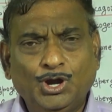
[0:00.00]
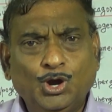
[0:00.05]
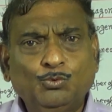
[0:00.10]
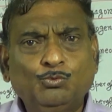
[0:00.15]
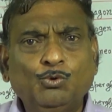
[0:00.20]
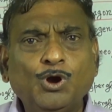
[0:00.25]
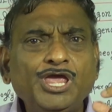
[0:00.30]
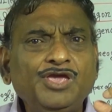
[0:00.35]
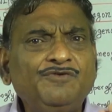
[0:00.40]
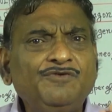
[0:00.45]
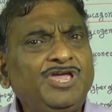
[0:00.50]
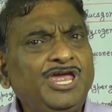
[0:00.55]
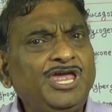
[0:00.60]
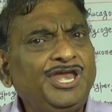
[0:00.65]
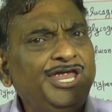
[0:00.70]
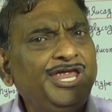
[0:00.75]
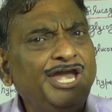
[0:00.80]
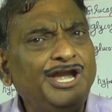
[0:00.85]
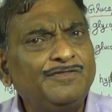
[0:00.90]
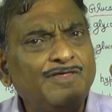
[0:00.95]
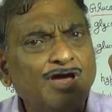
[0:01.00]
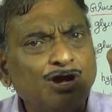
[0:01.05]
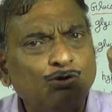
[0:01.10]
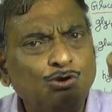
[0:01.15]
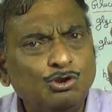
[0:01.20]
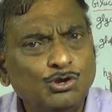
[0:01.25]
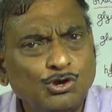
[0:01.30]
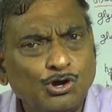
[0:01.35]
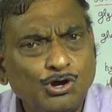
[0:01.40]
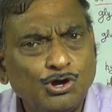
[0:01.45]
Why we need the
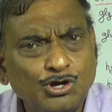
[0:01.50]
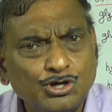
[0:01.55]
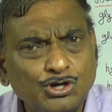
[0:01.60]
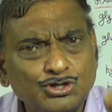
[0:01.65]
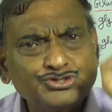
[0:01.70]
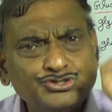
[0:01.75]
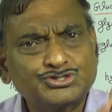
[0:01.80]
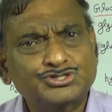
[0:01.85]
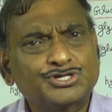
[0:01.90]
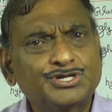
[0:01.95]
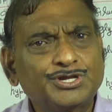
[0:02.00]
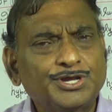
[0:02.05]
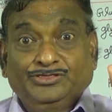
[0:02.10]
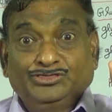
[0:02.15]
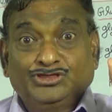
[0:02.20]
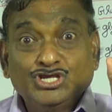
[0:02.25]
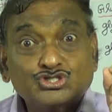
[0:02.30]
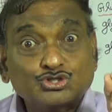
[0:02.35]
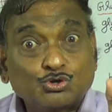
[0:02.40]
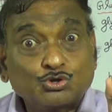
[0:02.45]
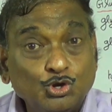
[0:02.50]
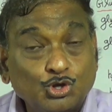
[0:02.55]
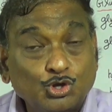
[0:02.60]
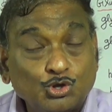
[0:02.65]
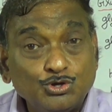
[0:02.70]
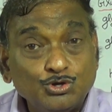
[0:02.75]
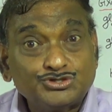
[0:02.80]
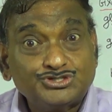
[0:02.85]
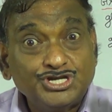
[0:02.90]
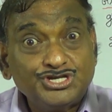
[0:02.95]
glucose? This
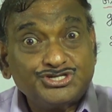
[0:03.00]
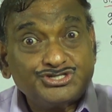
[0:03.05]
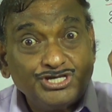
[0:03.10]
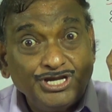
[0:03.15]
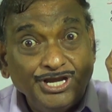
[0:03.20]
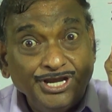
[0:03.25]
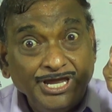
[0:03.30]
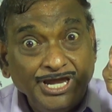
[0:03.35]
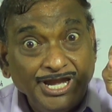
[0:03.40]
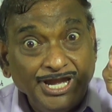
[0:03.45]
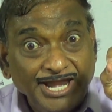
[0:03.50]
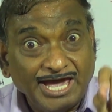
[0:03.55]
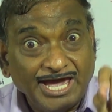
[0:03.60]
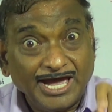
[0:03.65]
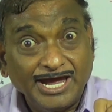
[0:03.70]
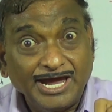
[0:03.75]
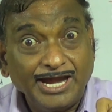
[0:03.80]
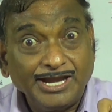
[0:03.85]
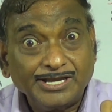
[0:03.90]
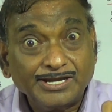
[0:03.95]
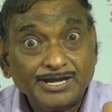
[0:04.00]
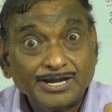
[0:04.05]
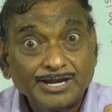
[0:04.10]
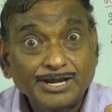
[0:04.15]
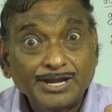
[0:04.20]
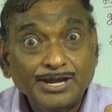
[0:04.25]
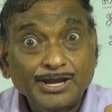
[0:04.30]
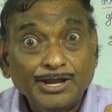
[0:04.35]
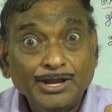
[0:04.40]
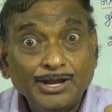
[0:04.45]
glucose is needed
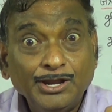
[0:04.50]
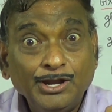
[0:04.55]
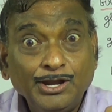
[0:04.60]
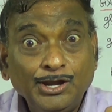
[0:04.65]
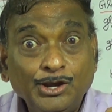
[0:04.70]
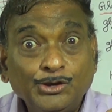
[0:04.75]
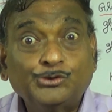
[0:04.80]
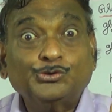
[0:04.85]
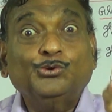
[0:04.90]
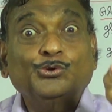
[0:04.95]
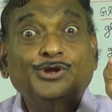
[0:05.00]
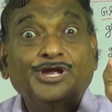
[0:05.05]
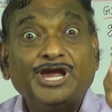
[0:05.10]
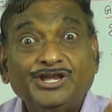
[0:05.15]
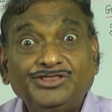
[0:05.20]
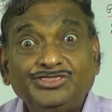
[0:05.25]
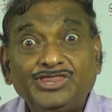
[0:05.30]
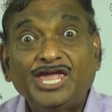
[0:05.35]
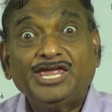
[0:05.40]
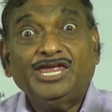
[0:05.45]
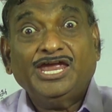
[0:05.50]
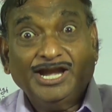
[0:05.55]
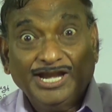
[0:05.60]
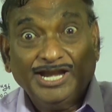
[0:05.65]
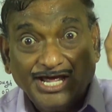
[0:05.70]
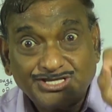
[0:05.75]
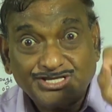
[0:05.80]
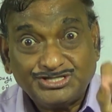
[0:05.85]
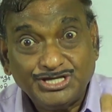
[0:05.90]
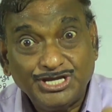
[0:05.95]
to get the
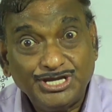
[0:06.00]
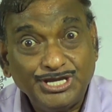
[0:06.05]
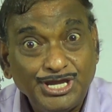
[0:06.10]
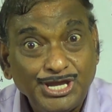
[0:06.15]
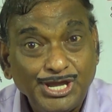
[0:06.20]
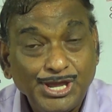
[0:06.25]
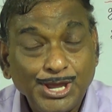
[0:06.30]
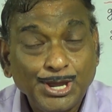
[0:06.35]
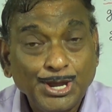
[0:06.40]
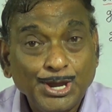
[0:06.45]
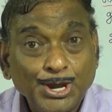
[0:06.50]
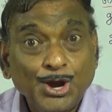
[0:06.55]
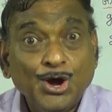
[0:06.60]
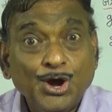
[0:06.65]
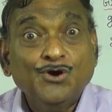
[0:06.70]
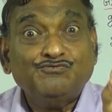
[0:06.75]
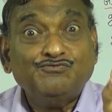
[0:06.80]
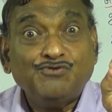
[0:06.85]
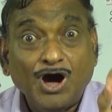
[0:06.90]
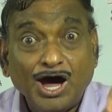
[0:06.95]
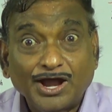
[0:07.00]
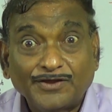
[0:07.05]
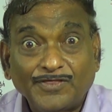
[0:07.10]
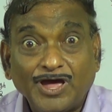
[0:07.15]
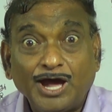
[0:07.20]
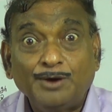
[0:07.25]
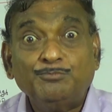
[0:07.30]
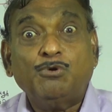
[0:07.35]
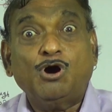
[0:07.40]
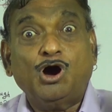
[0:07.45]
energy for
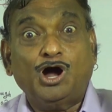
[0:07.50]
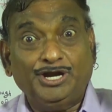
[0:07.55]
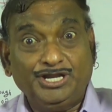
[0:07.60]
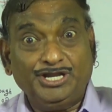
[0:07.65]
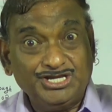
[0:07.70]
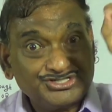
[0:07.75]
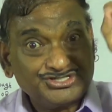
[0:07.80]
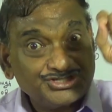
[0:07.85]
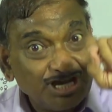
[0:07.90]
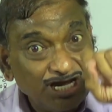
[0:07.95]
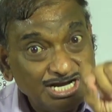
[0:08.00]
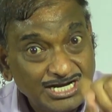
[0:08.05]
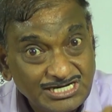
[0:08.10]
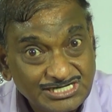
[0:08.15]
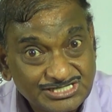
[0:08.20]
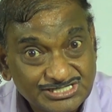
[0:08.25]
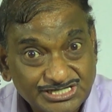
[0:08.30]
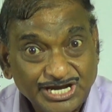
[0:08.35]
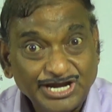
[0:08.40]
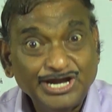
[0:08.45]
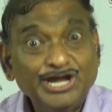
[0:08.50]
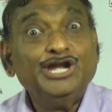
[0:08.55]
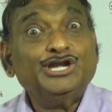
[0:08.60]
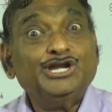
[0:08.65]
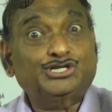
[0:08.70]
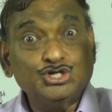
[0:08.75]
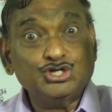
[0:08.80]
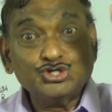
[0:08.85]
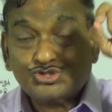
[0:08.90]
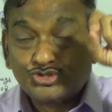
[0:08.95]
the body cells,
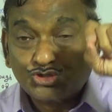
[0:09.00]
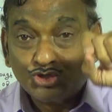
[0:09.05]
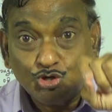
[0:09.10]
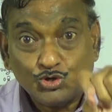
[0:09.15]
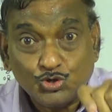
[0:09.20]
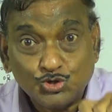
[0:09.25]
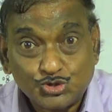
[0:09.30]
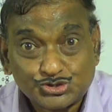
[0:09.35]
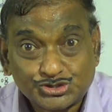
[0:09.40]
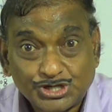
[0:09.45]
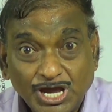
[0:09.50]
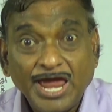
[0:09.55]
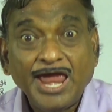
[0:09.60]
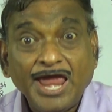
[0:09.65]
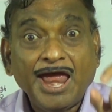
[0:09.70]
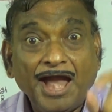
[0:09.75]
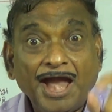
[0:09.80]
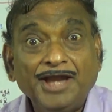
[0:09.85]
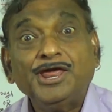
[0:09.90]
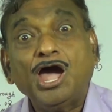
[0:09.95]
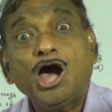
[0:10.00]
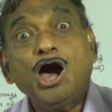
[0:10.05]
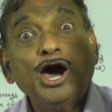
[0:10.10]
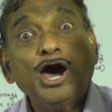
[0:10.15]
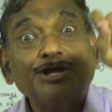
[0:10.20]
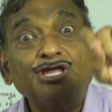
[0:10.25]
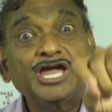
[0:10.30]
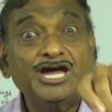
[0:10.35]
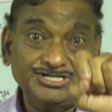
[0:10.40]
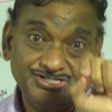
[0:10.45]
tissues and
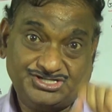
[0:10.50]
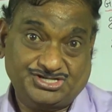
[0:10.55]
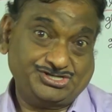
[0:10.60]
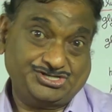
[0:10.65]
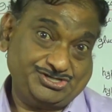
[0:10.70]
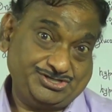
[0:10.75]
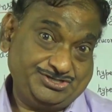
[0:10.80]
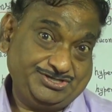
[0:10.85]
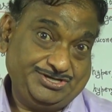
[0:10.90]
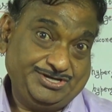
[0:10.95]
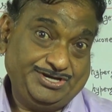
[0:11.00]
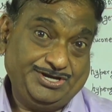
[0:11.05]
organs.